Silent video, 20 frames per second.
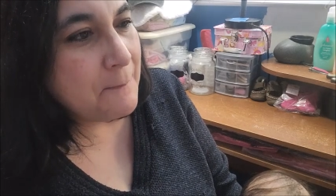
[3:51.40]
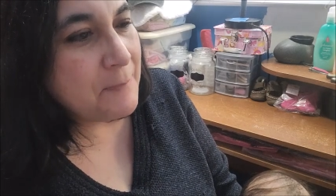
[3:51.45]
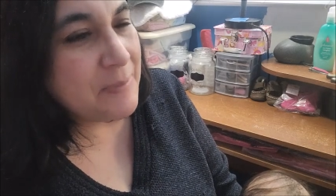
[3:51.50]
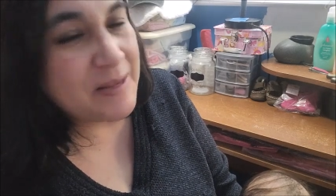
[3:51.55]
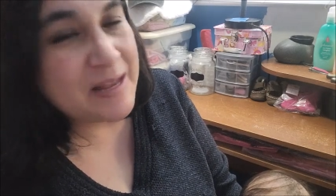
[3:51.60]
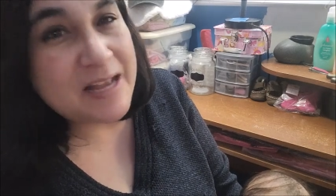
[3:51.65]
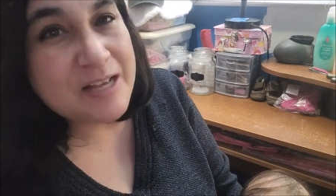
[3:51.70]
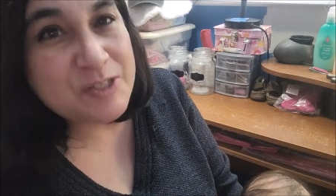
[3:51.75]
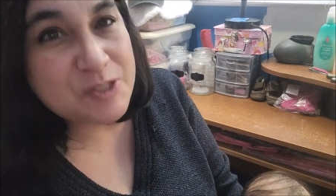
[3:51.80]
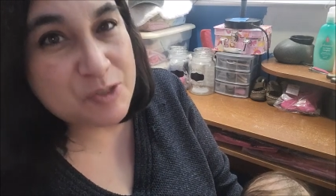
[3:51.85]

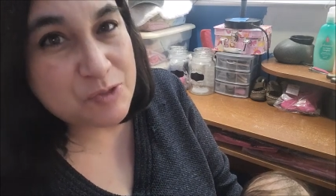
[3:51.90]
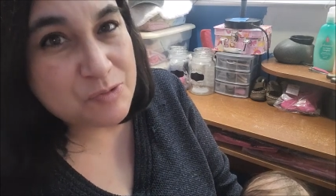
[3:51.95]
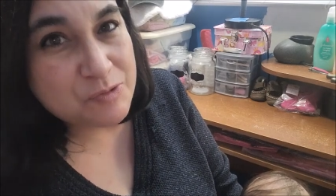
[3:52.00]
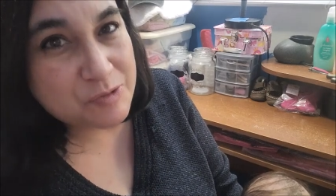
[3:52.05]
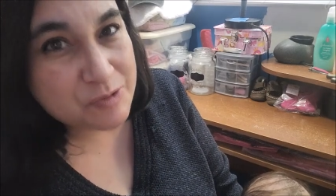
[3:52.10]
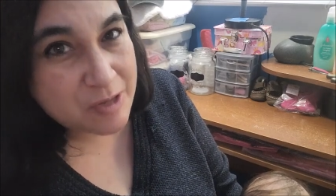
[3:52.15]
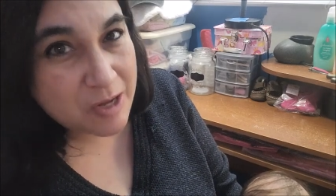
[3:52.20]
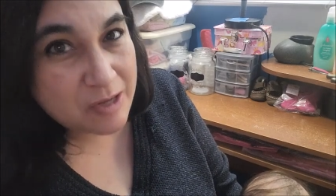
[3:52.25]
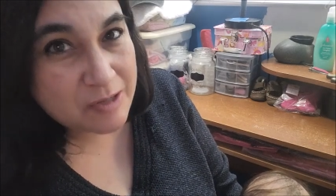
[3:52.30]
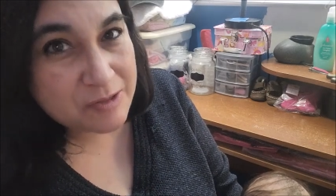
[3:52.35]
but I
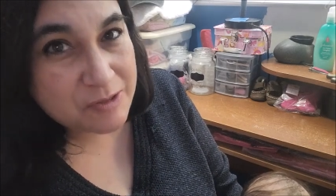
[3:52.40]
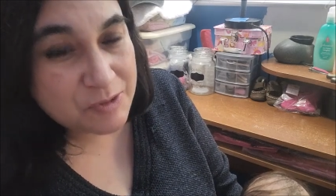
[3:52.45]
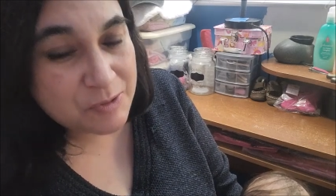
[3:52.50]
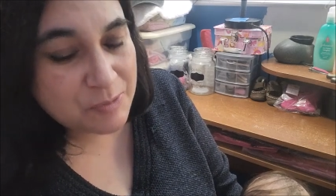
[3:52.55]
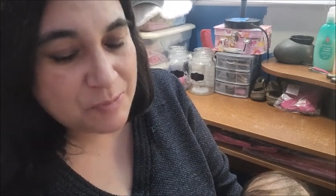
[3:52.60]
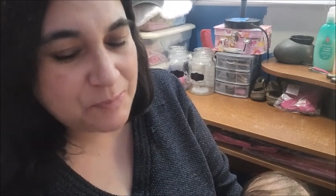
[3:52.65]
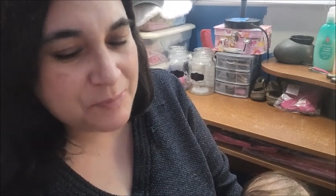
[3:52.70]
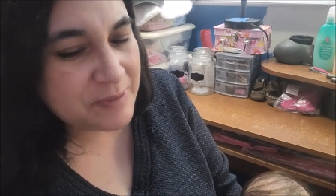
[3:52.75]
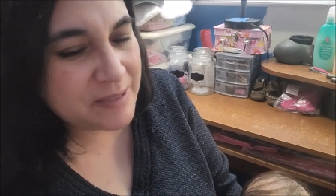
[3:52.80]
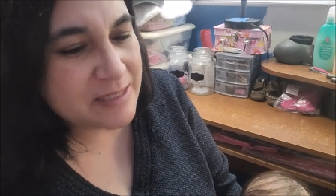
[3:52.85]
choose not
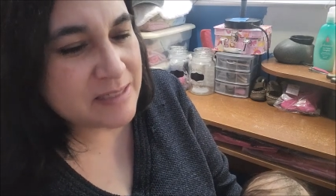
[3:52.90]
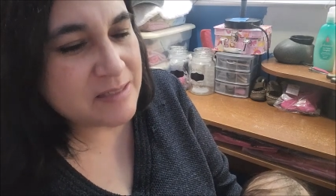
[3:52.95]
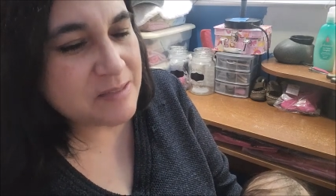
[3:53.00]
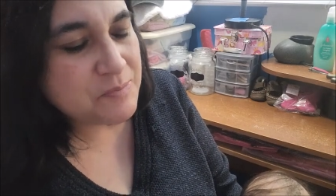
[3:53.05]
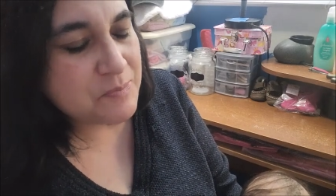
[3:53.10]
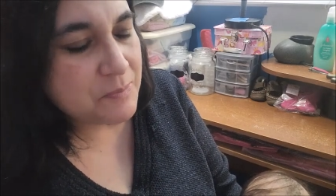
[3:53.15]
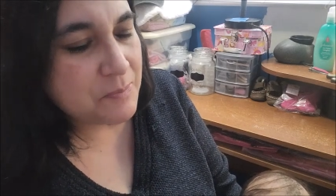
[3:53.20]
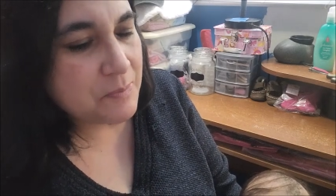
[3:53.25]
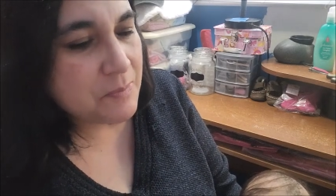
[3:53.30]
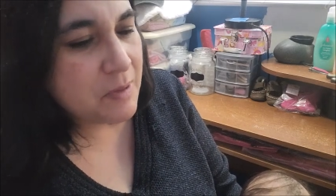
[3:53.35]
to
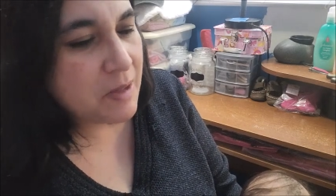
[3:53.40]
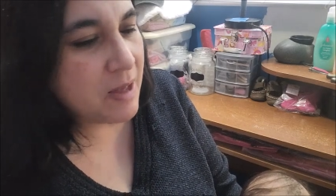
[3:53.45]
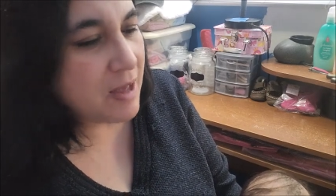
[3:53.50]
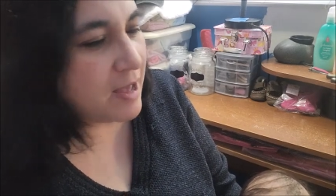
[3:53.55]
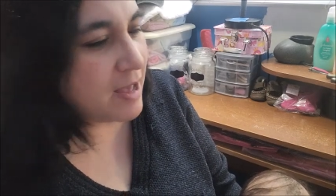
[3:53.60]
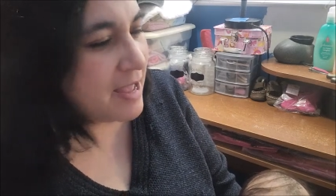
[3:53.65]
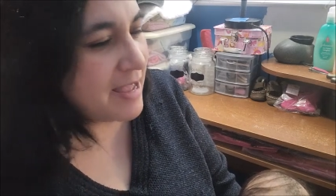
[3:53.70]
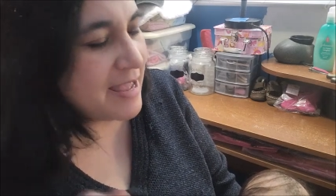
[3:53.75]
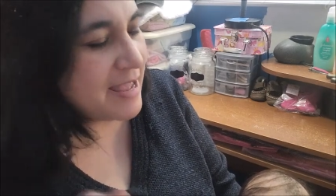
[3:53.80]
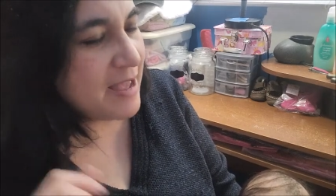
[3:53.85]
because
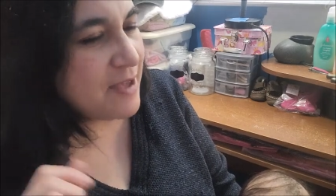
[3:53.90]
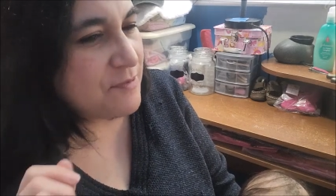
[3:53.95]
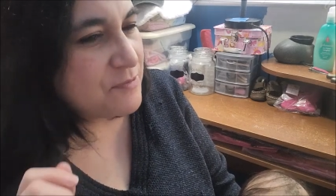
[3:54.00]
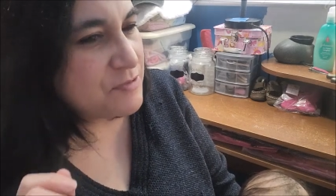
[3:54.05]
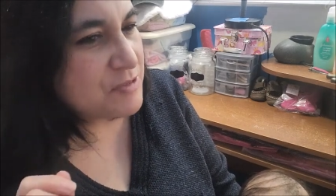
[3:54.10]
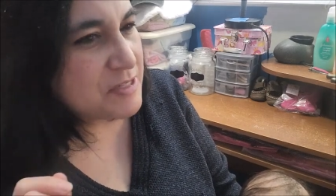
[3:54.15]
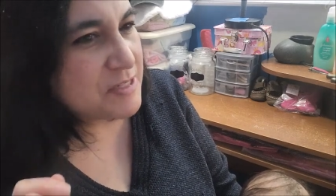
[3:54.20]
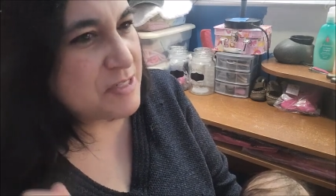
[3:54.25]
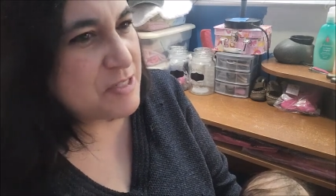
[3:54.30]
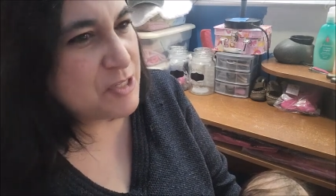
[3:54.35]
I have
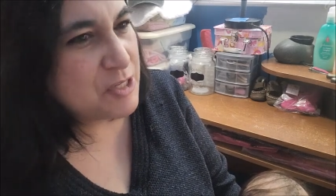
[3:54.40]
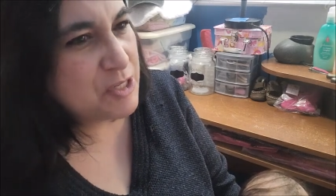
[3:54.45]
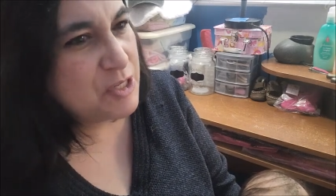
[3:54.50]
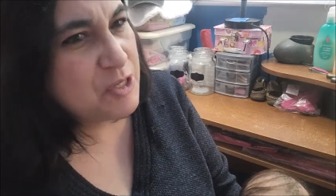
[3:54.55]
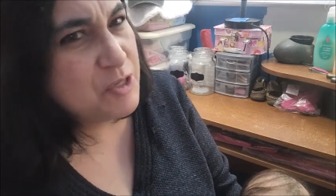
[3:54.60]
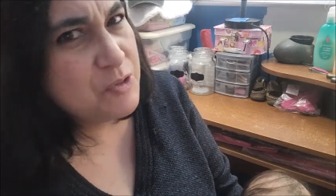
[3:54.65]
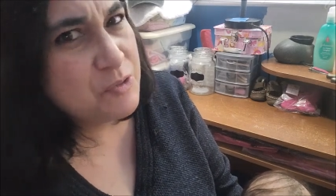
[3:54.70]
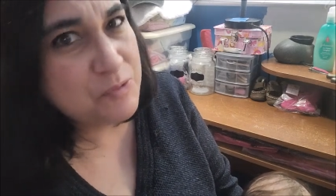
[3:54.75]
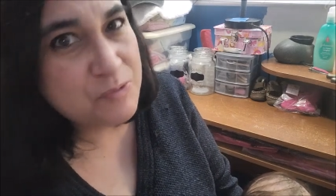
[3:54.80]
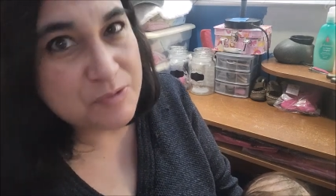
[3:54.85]
such a
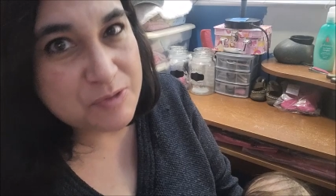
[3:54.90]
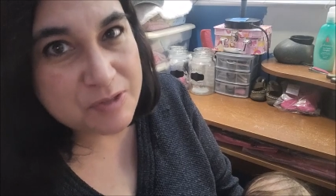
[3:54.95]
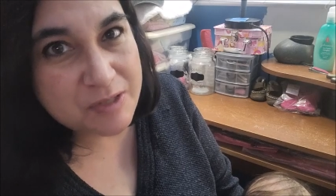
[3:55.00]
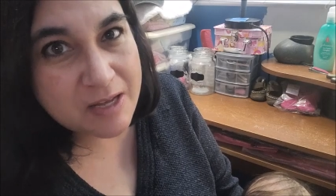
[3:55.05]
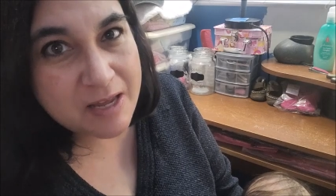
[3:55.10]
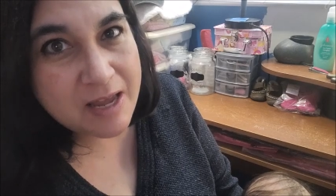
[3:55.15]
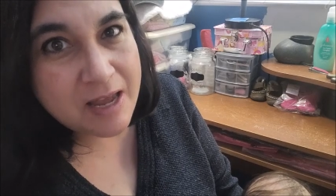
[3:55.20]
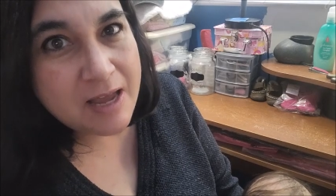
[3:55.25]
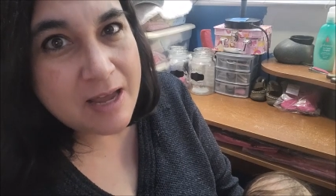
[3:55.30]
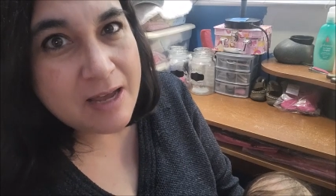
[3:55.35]
huge
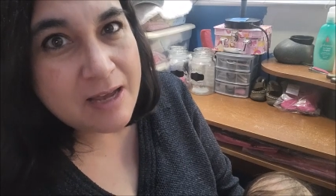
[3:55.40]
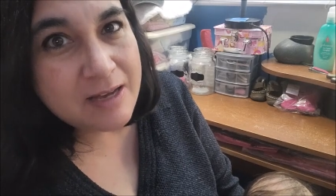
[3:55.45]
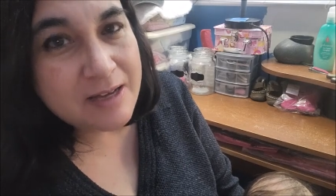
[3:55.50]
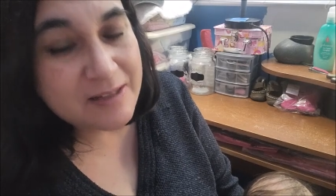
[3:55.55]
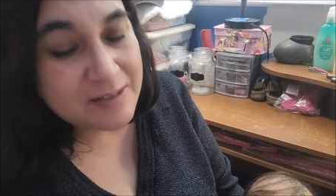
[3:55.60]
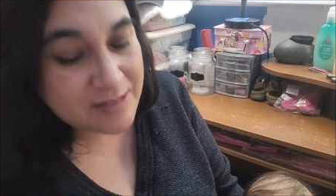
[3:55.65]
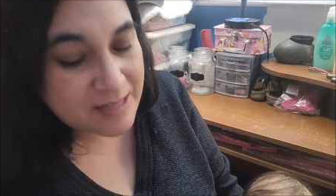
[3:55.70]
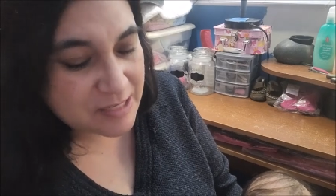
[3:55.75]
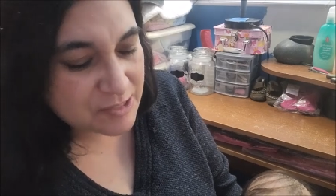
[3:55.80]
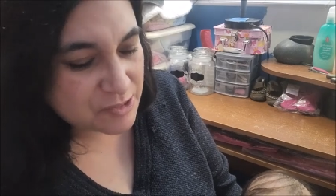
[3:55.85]

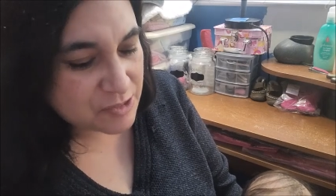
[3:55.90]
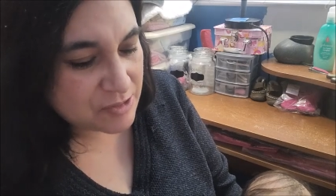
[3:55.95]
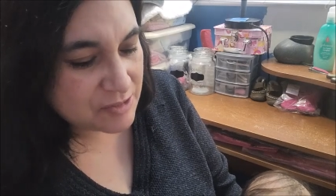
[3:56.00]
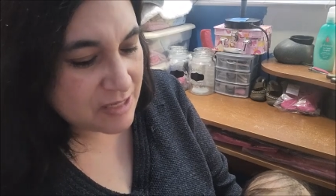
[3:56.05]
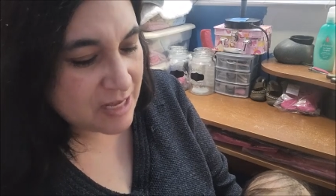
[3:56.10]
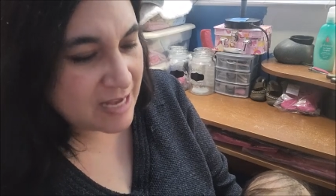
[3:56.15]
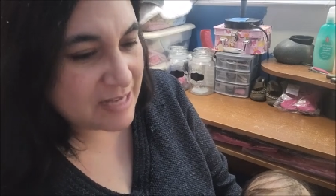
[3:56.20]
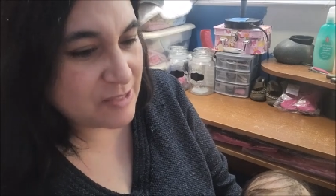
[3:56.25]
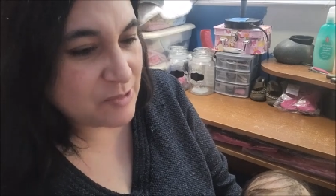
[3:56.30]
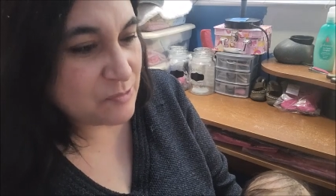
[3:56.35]

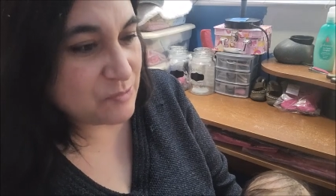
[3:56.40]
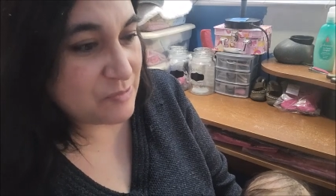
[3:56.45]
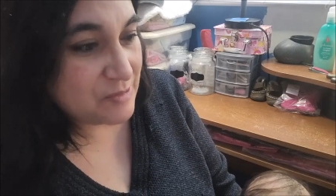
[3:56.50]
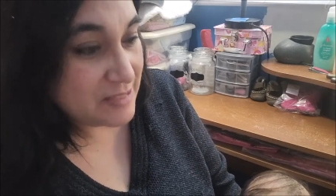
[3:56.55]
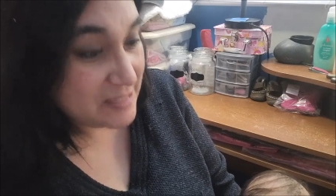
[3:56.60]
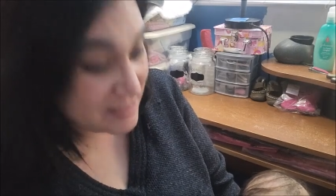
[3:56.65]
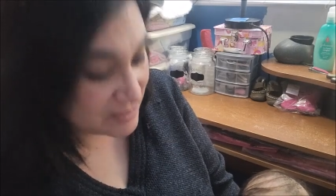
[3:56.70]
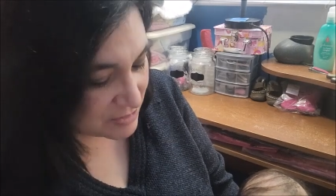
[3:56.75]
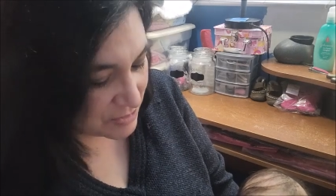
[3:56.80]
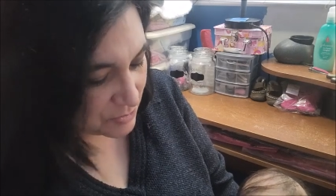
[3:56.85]
collection. I don't
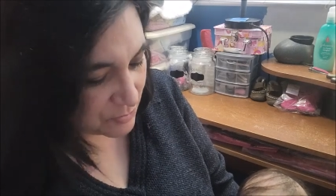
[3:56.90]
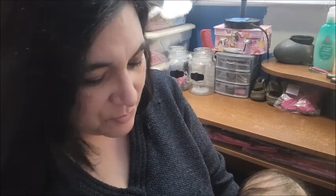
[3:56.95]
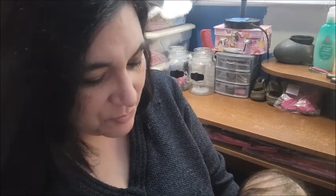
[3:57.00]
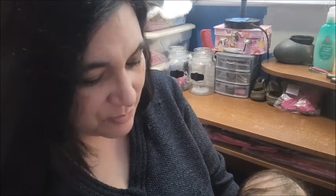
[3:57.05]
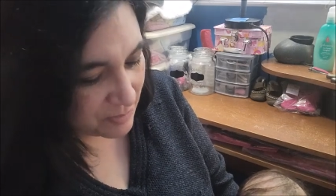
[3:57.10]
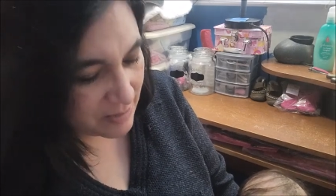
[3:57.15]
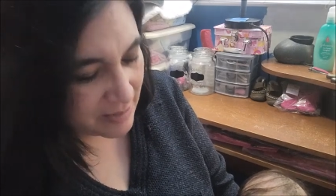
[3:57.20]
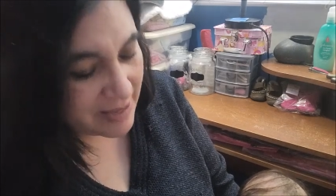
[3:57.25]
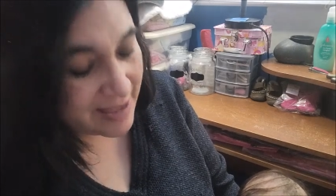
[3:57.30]
need to.